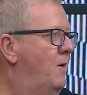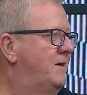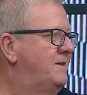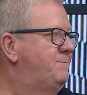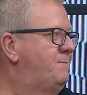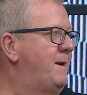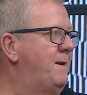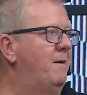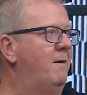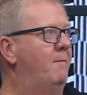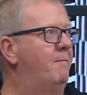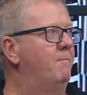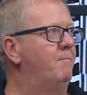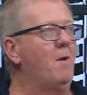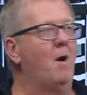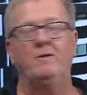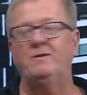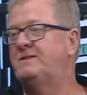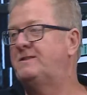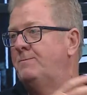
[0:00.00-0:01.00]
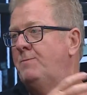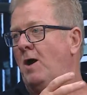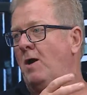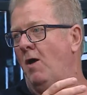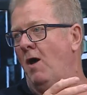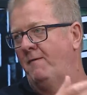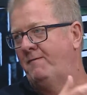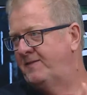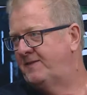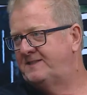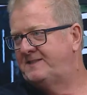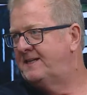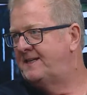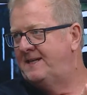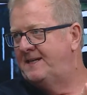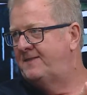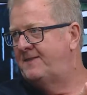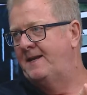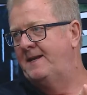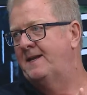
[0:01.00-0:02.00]
I spent most of my life at the
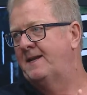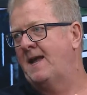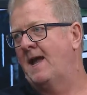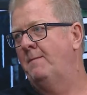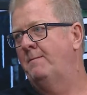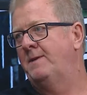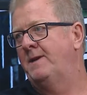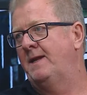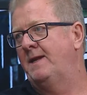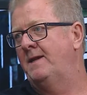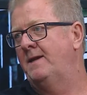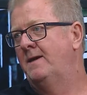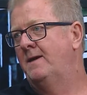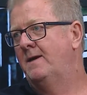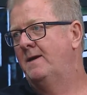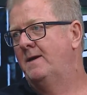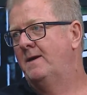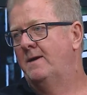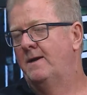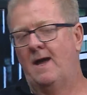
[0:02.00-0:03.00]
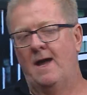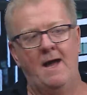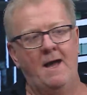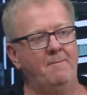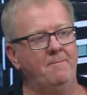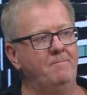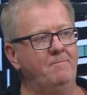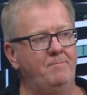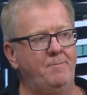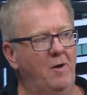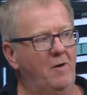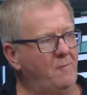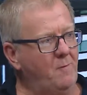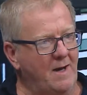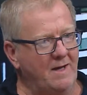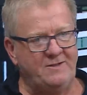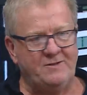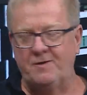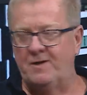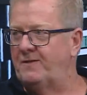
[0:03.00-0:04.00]
Sydney Theatre Company,
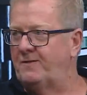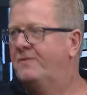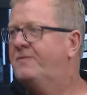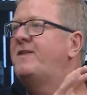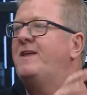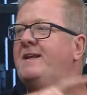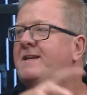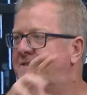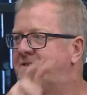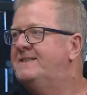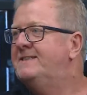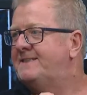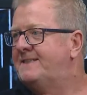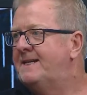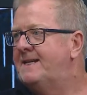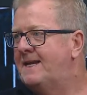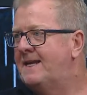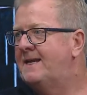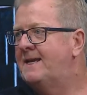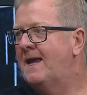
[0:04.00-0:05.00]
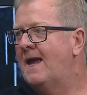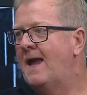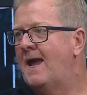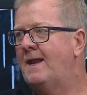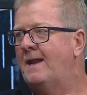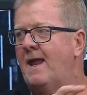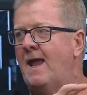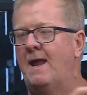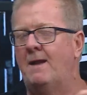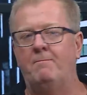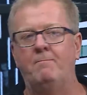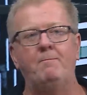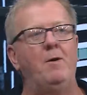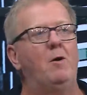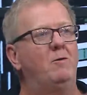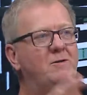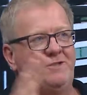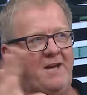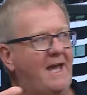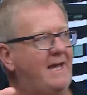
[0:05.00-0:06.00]
Belvoir Street, theatres in Sydney, and
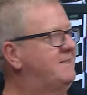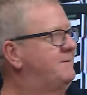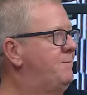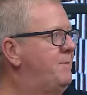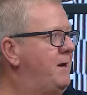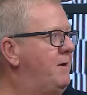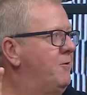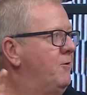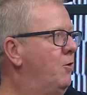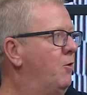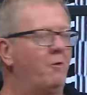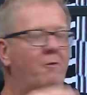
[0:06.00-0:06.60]
Bell Shakespeare, and all